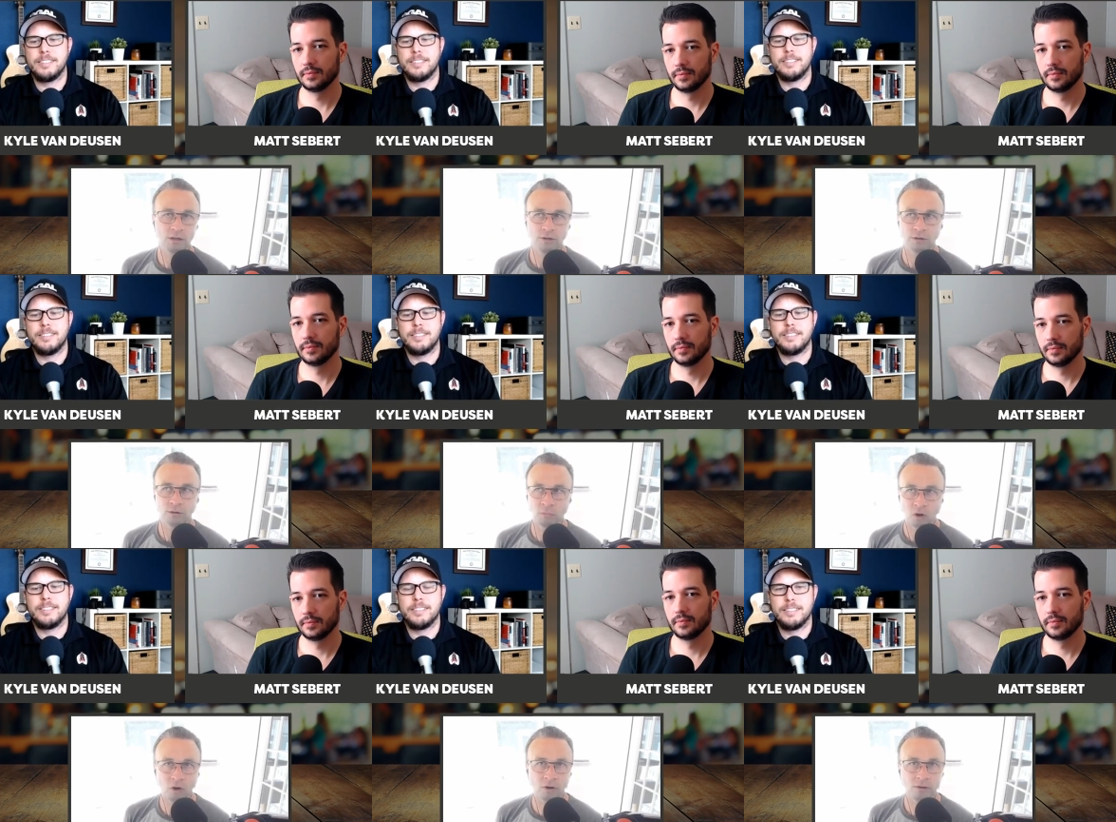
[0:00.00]
Speaker 1: you're a
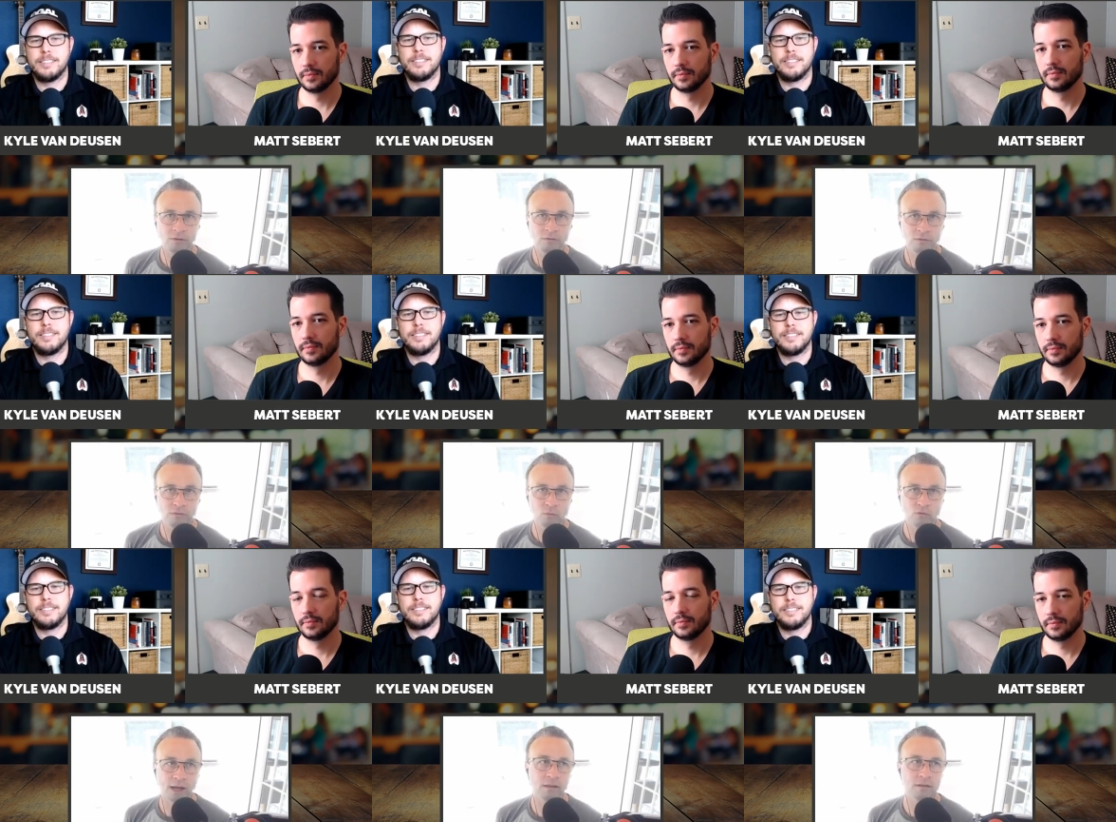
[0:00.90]
part of
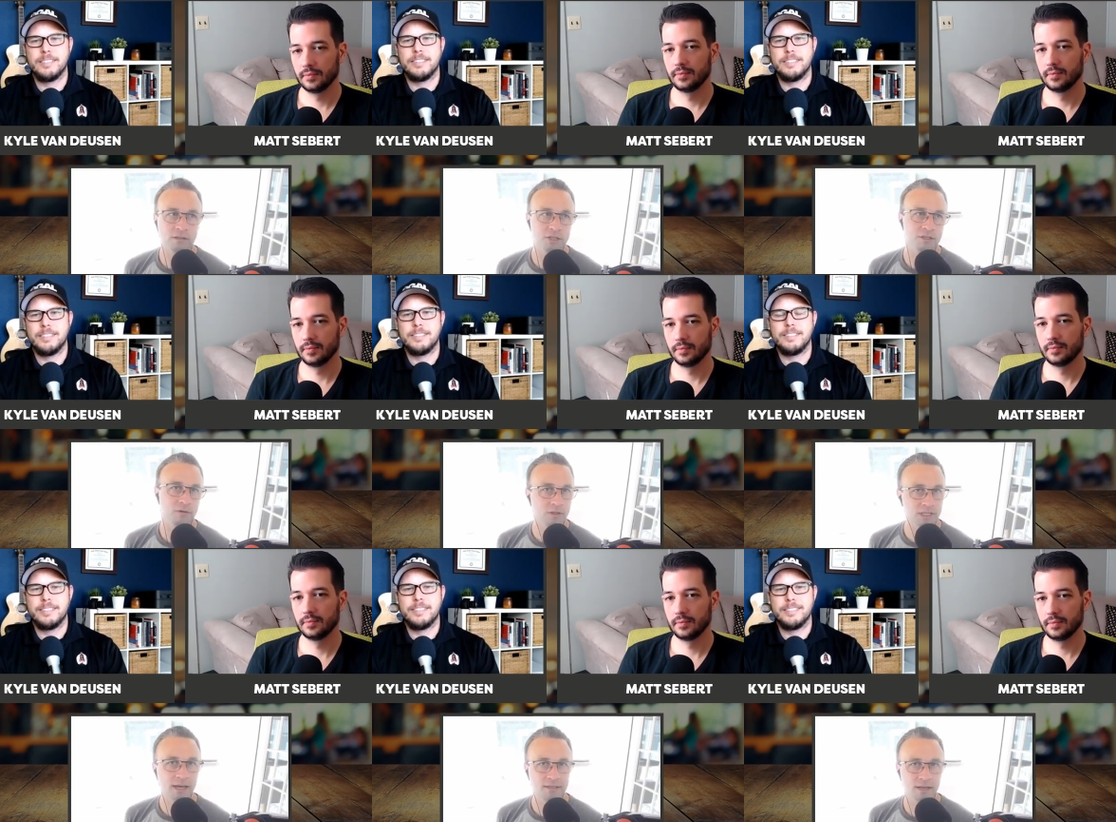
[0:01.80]
rather than just always
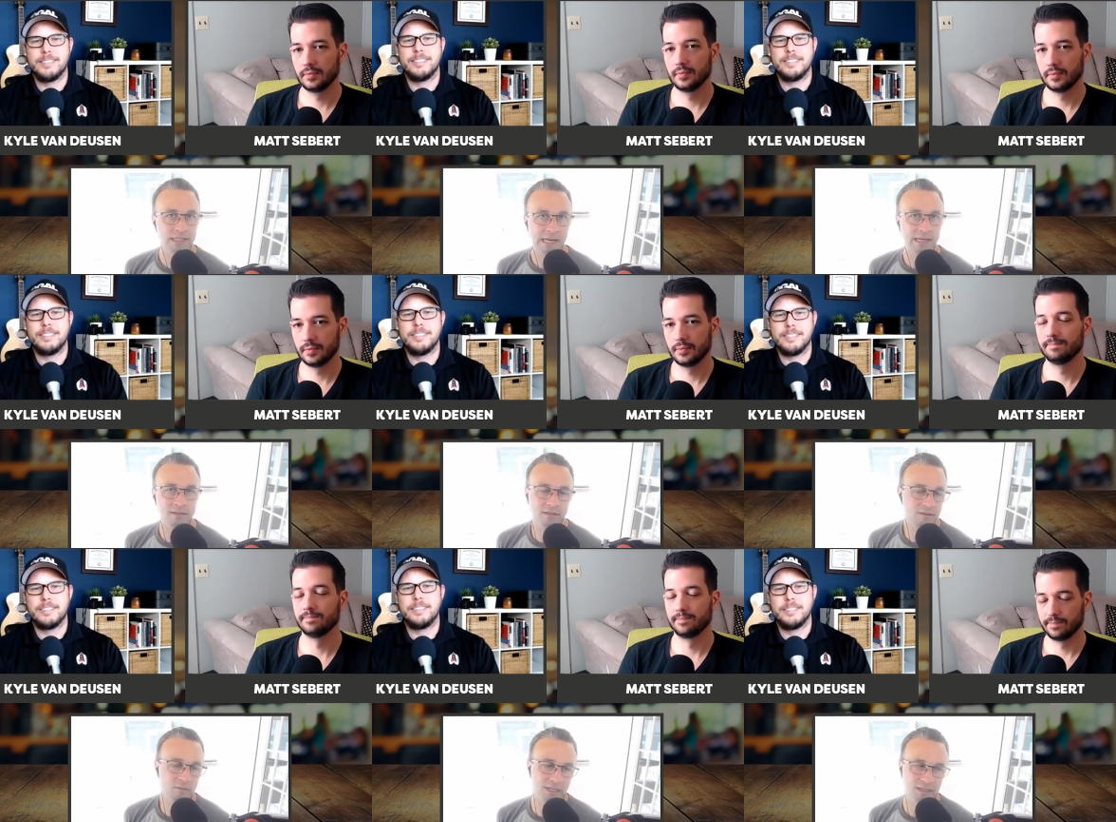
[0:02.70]
ask, ask, ask, because
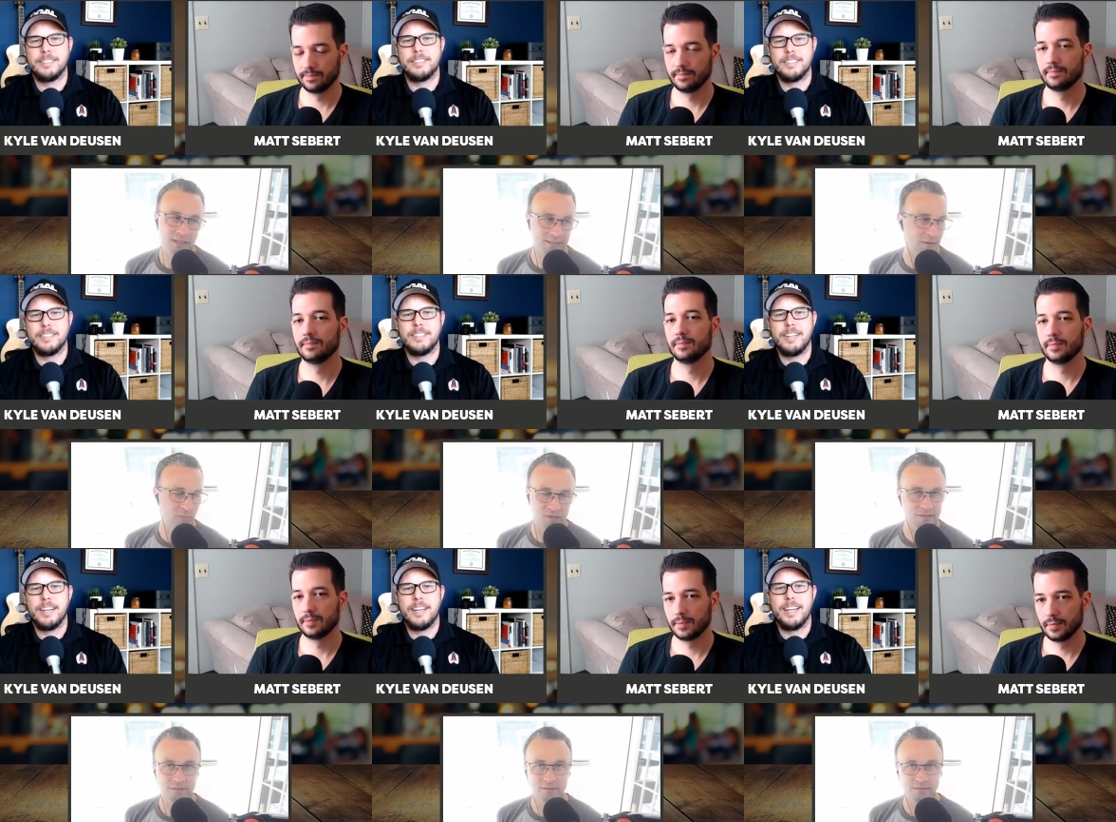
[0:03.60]
nobody likes that person.
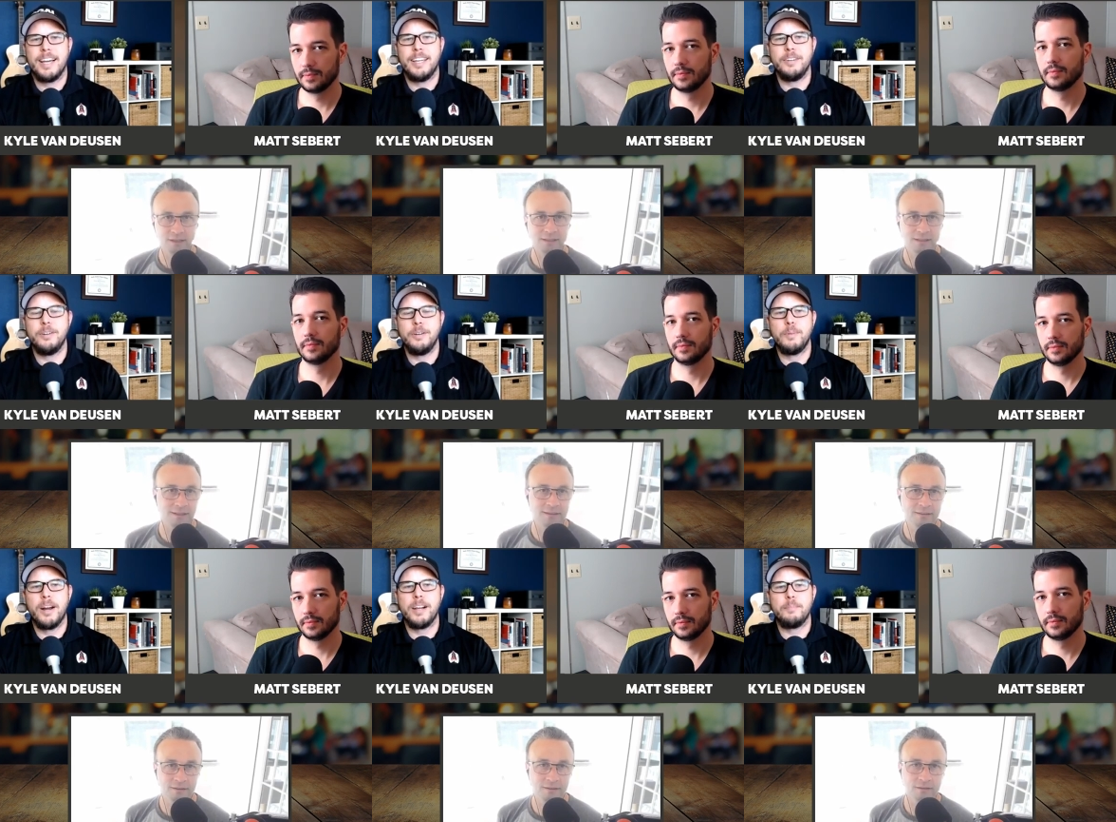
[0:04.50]
Speaker 2: Yeah. You, you
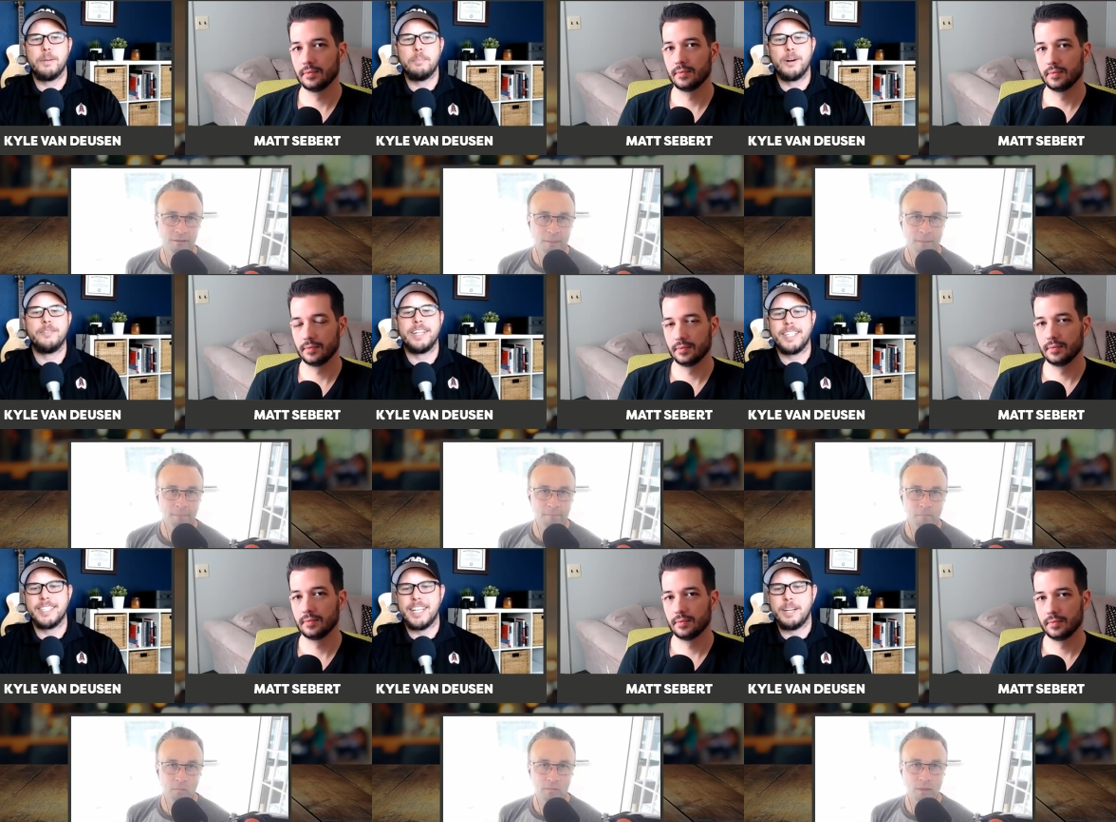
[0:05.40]
brought up a perfect
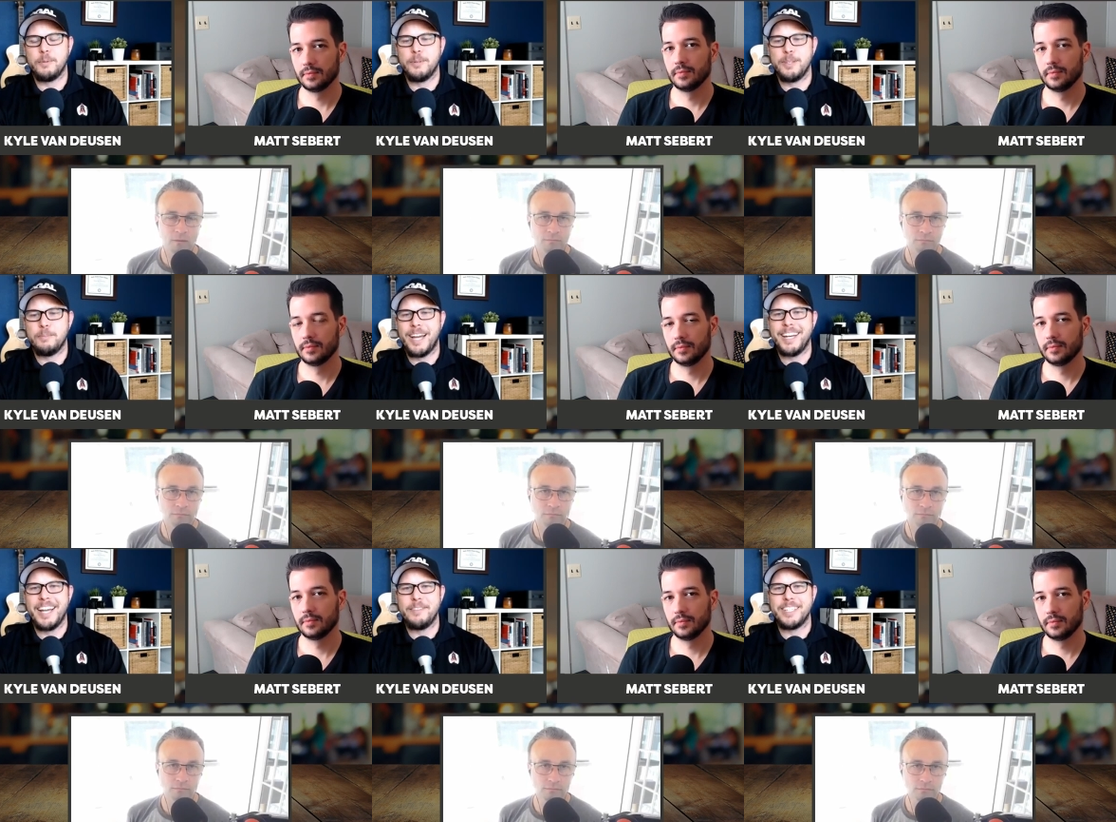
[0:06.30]
example with Matt
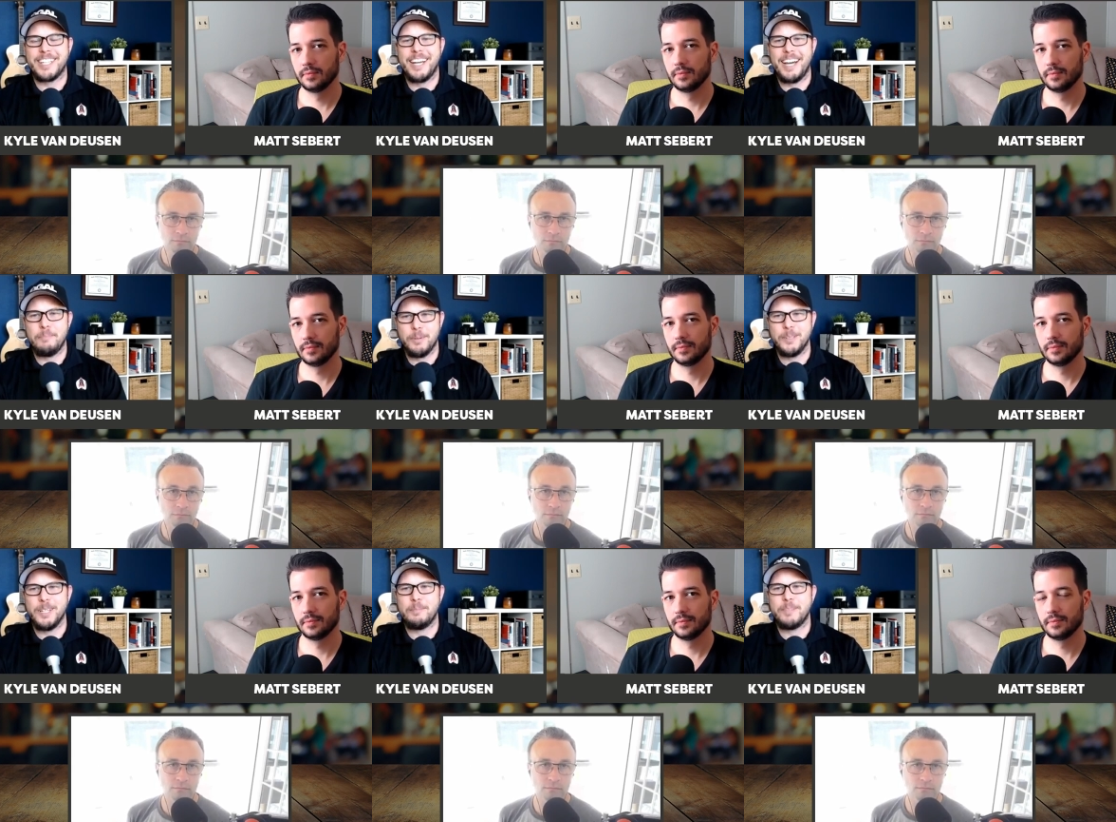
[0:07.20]
Davies. I, I
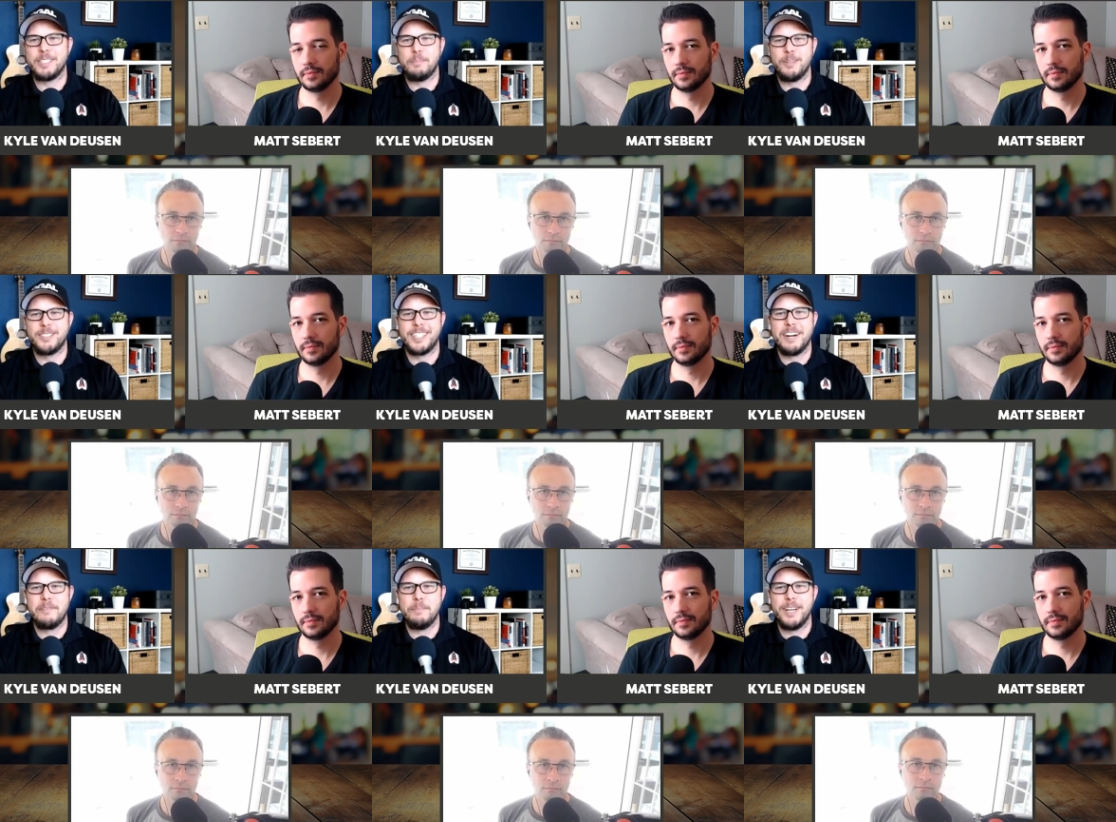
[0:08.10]
pulled up this post here. Every